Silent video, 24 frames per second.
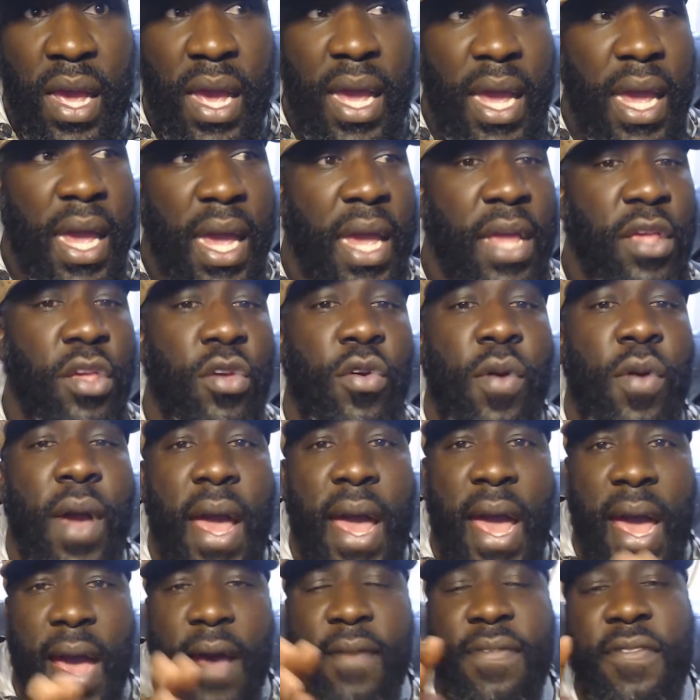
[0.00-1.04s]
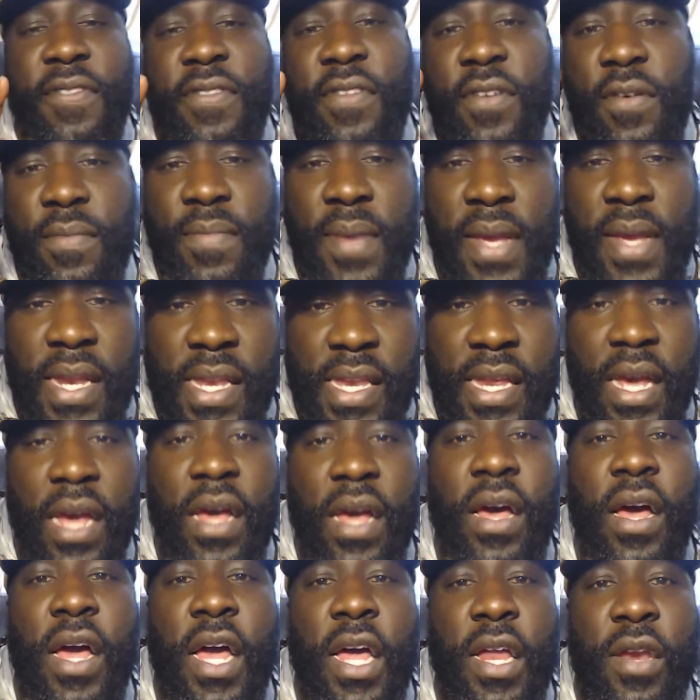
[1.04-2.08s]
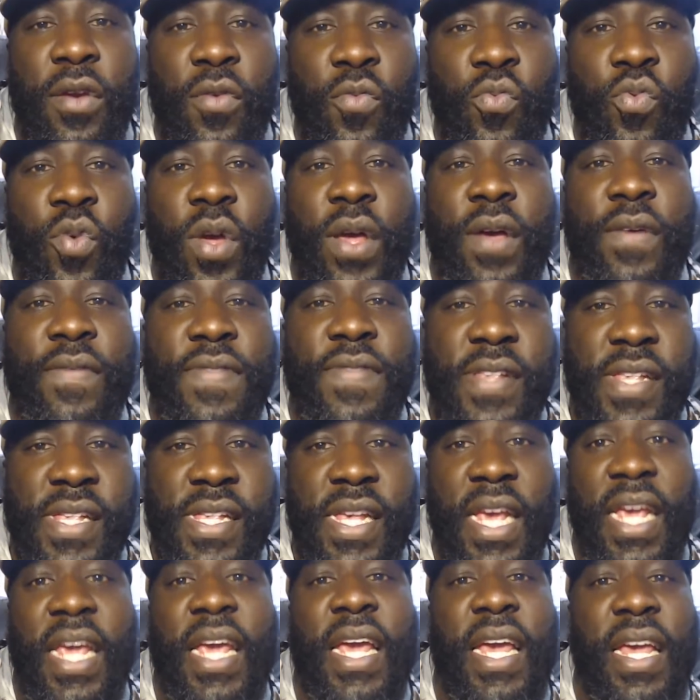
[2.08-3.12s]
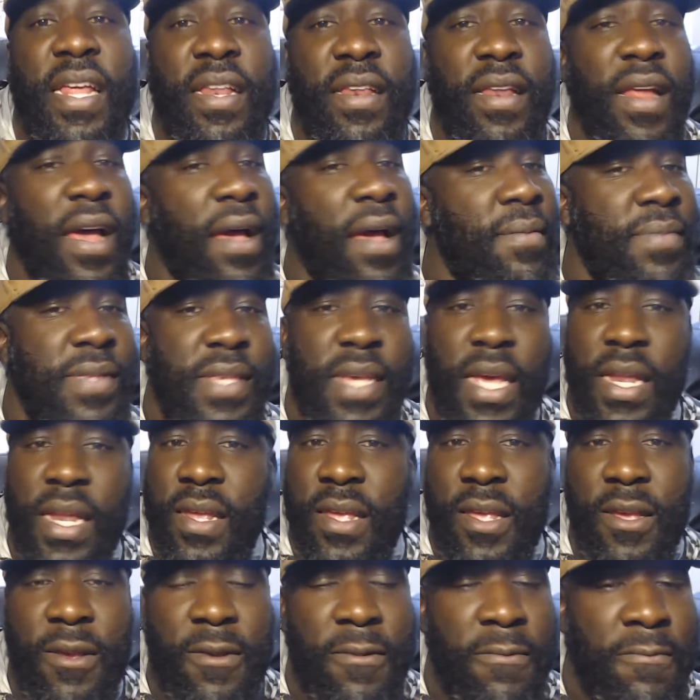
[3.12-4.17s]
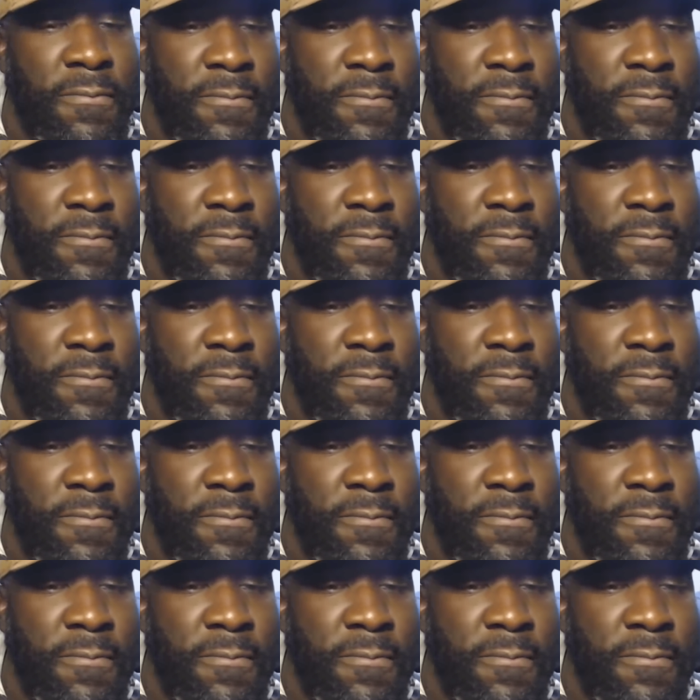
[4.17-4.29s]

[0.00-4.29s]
And you have to be done with sin. I'm telling you.